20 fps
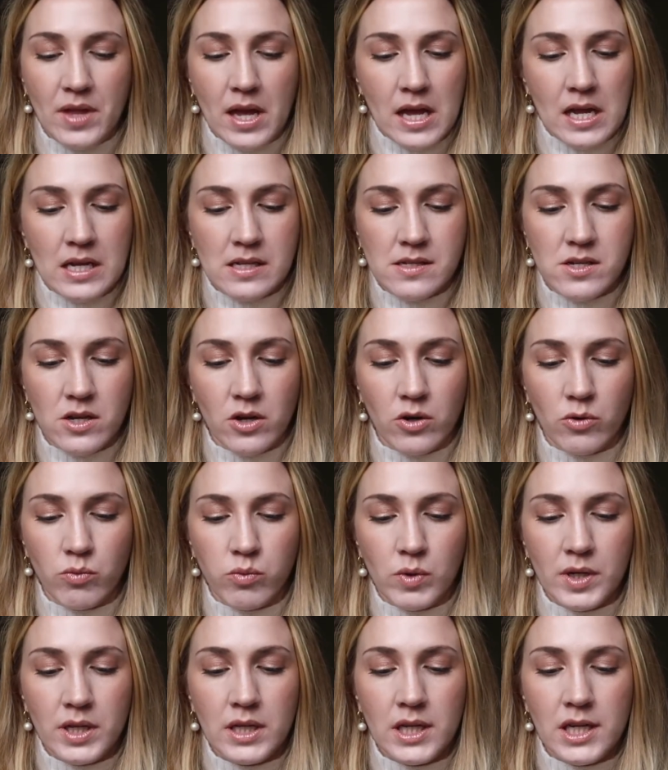It's a
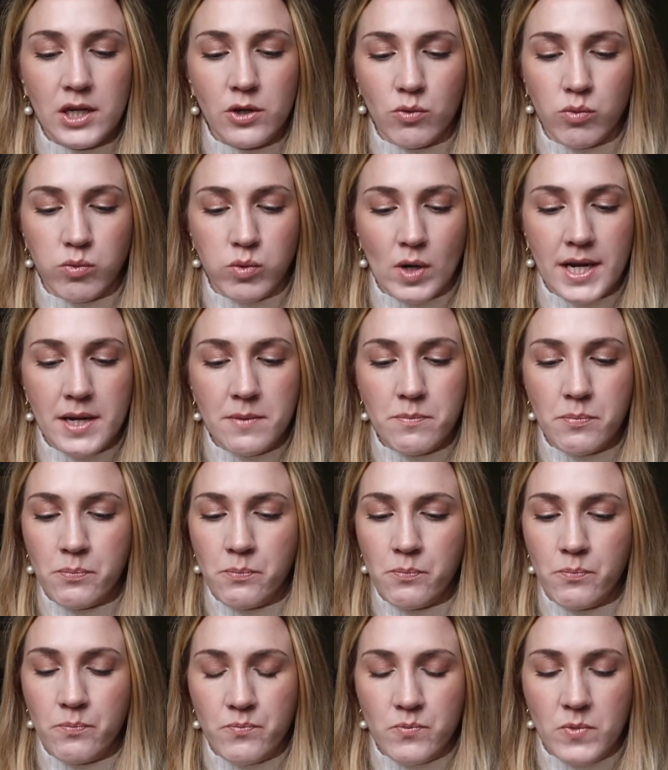really great
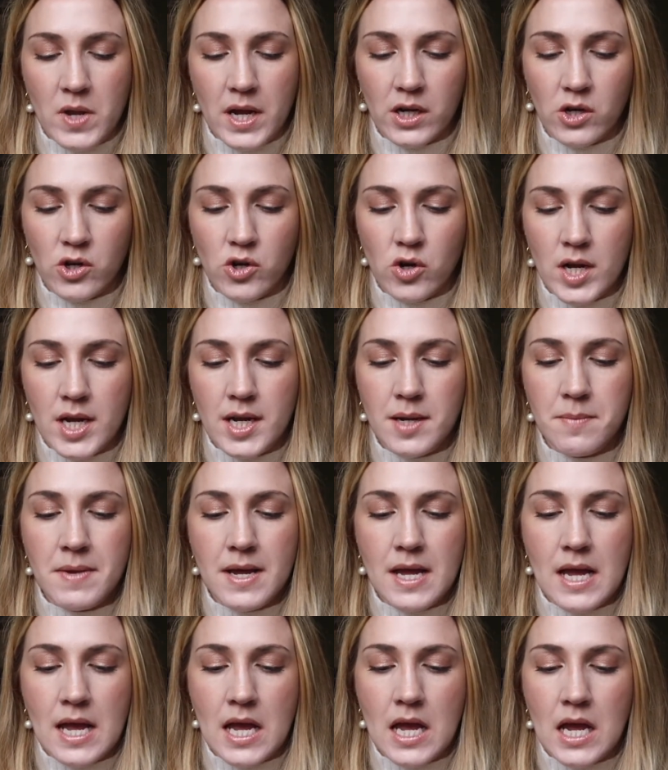neck cream,
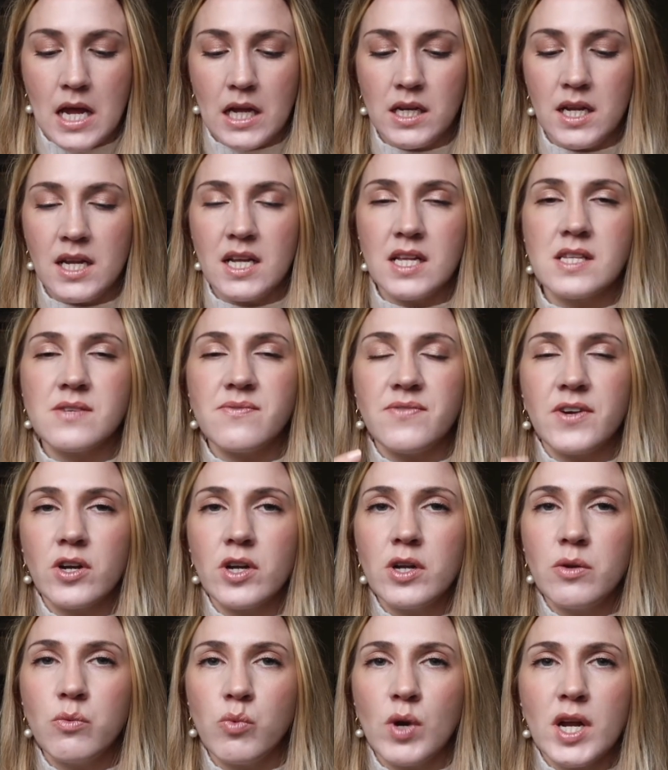and it's
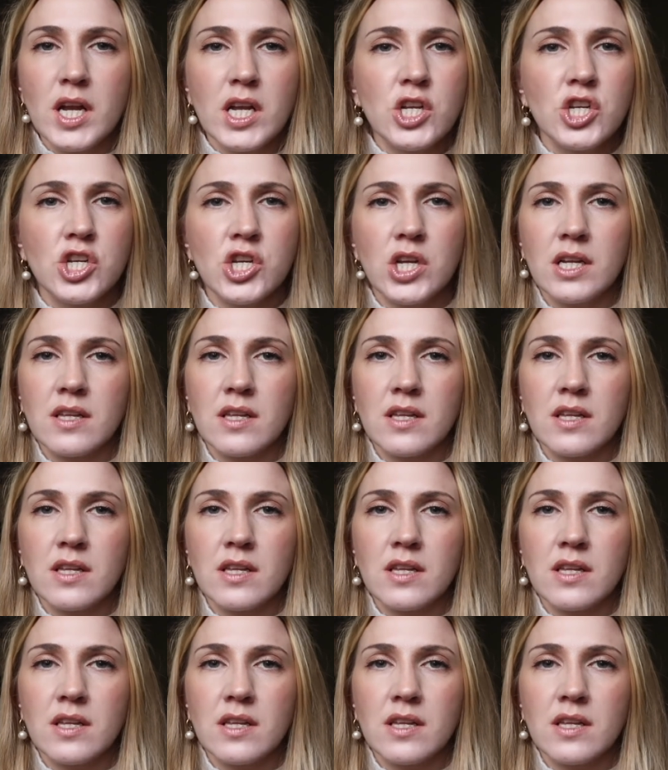very rich.